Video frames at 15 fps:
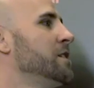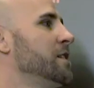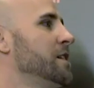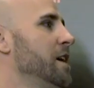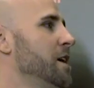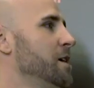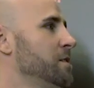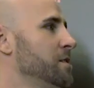
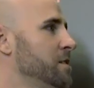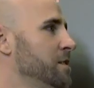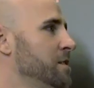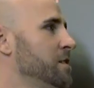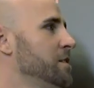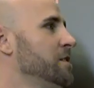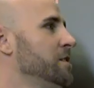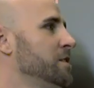
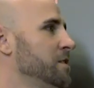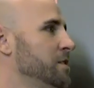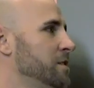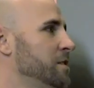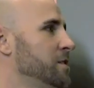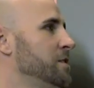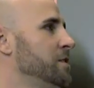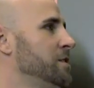
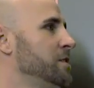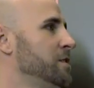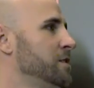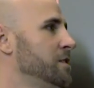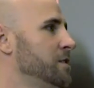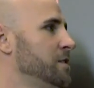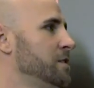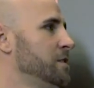
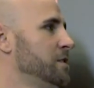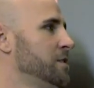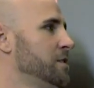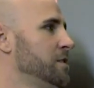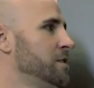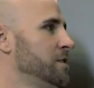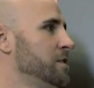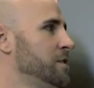
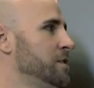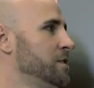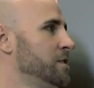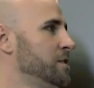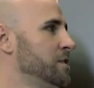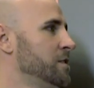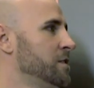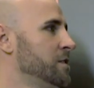
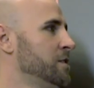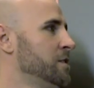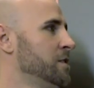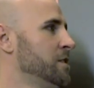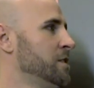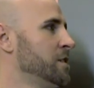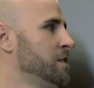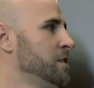
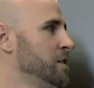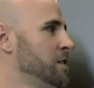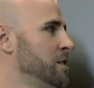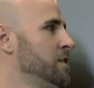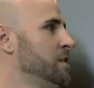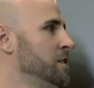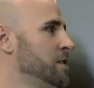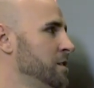
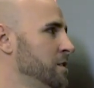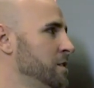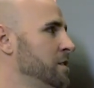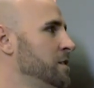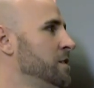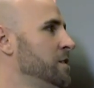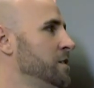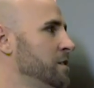
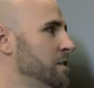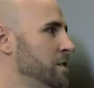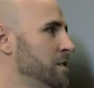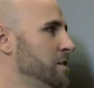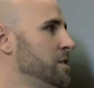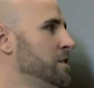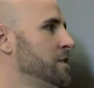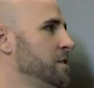
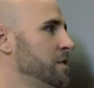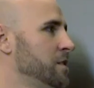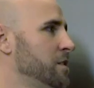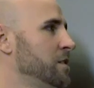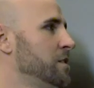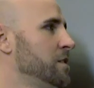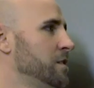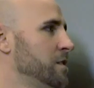
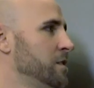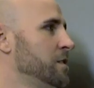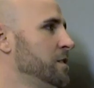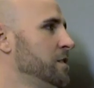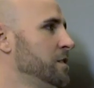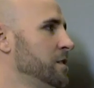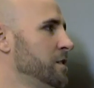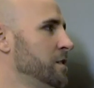
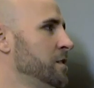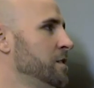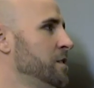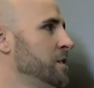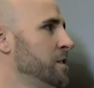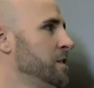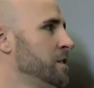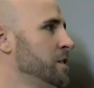
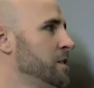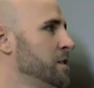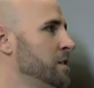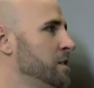[no speech]